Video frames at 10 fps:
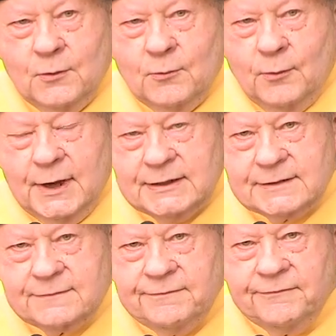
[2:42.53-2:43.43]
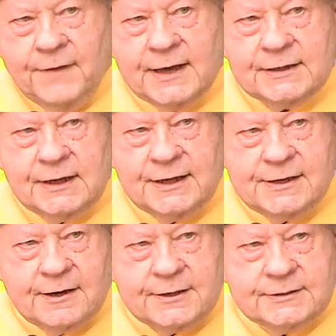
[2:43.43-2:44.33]
what
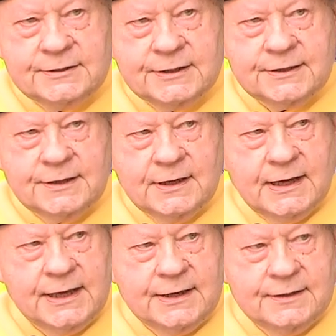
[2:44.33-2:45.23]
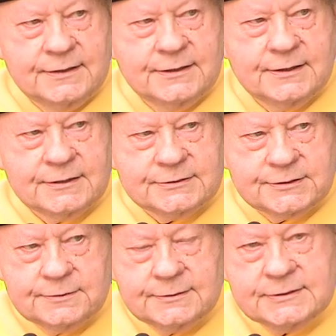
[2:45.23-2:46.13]
finely articulated
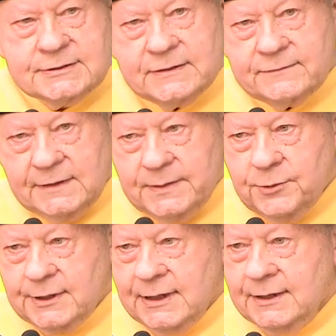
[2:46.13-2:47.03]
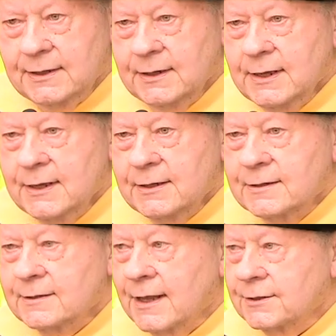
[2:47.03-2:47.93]
students of liberty
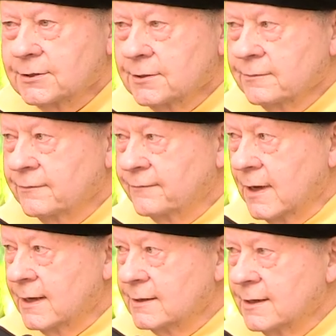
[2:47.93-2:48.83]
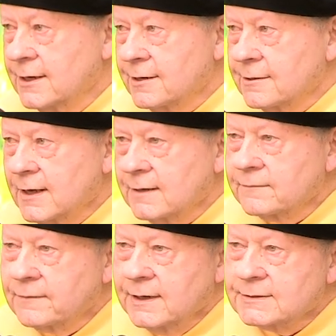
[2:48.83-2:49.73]
that you find here at
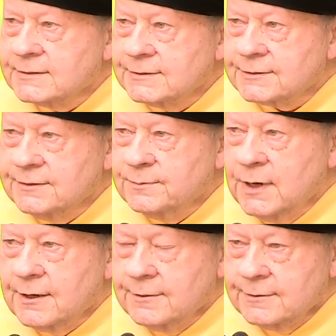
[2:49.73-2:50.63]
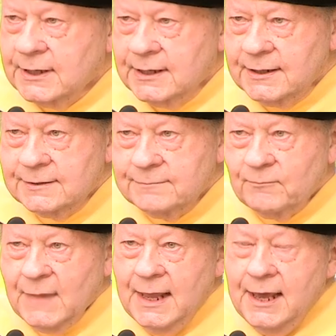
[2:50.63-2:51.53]
Francisco Marroquin.
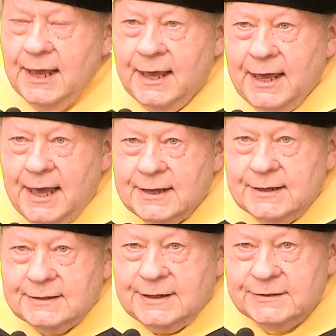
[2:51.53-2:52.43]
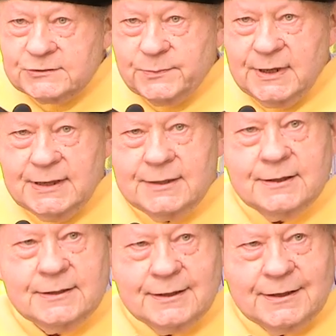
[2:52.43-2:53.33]
And it gives
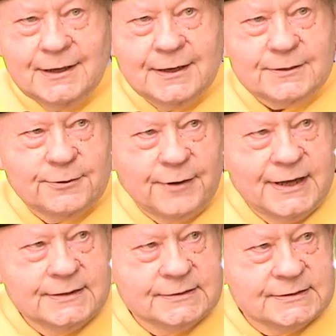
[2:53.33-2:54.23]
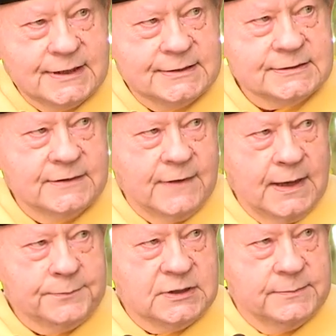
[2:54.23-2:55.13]
me a great sense of
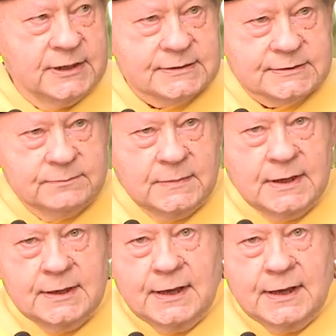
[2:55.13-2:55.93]
optimism